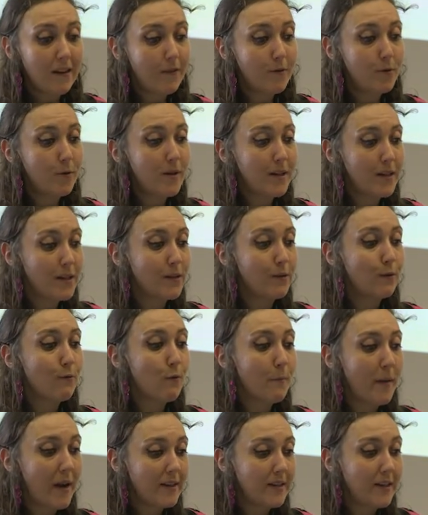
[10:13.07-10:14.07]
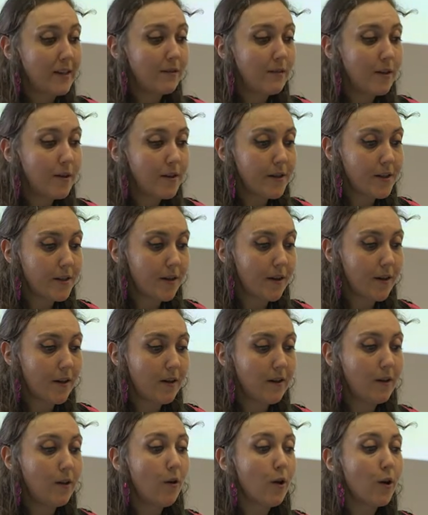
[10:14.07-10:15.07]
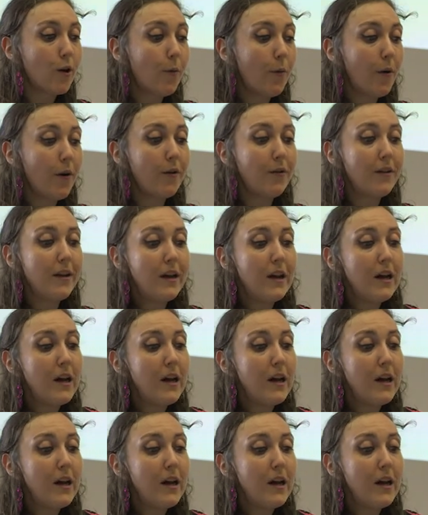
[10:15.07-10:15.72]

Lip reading: of traditional romantic literature, or quote,